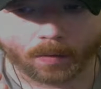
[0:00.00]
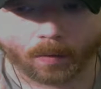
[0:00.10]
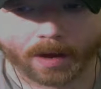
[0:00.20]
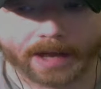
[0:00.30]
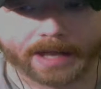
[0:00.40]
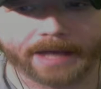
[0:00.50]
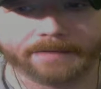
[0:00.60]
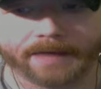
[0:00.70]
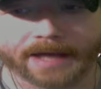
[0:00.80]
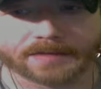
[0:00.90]
why a
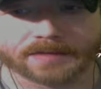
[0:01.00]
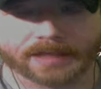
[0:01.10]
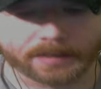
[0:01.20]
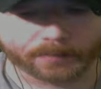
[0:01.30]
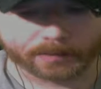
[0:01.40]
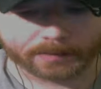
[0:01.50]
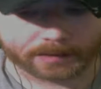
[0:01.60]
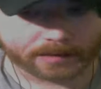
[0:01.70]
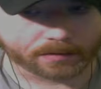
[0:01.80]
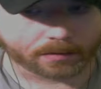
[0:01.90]
vaccine would be the
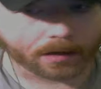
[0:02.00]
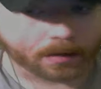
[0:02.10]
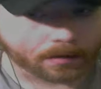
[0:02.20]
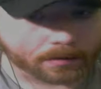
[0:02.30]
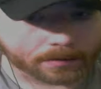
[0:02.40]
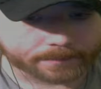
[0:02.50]
cure-all.